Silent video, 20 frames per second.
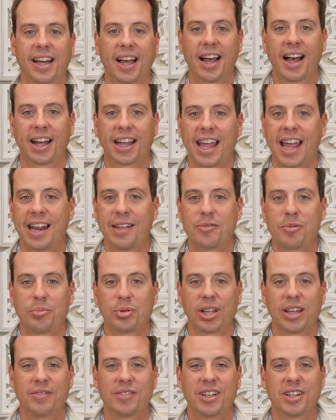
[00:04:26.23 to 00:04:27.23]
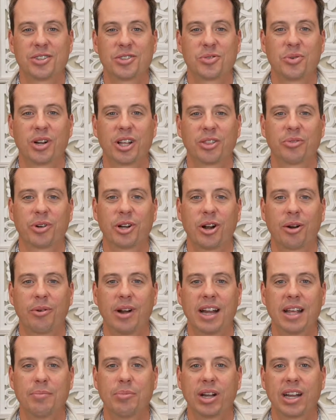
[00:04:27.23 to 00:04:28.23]
I can't even believe that it's 23
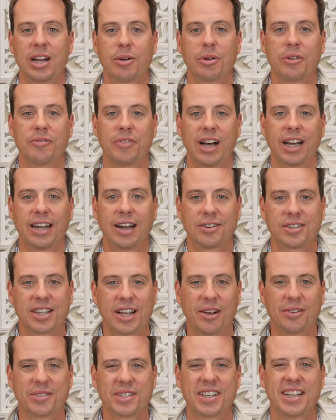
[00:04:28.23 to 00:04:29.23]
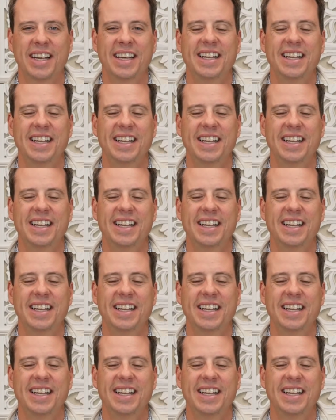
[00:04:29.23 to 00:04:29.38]
already, but here we find ourselves.